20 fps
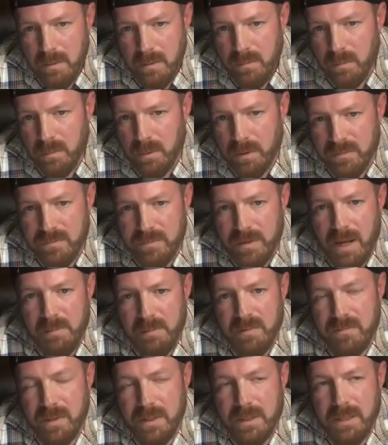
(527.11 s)
We were on a
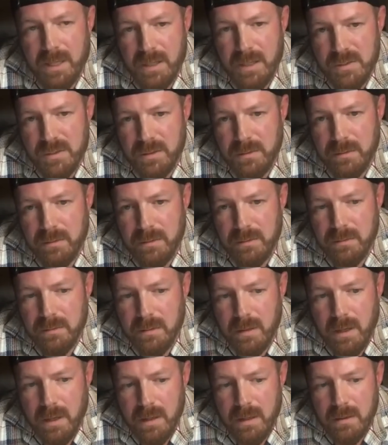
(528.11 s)
family vacation.
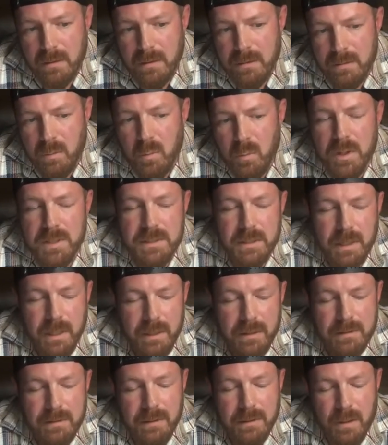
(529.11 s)
Uh, it wasn't wow.
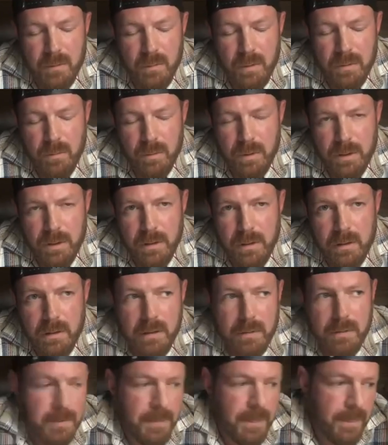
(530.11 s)
anything that we
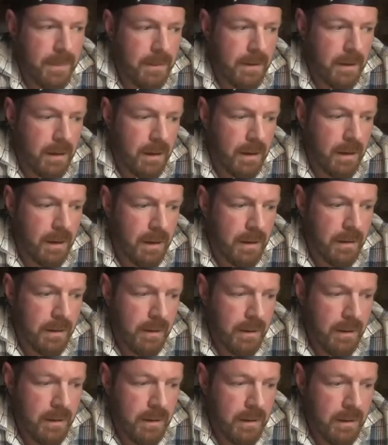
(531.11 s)
were uh,
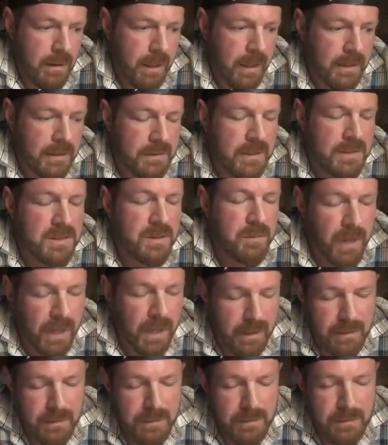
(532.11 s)

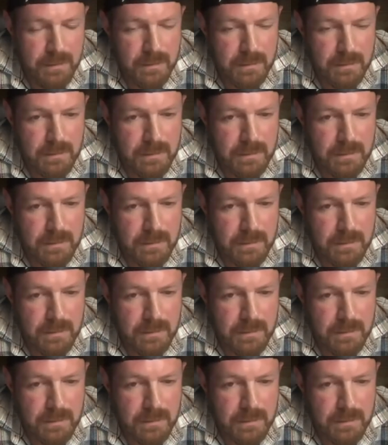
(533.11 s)
anticipating.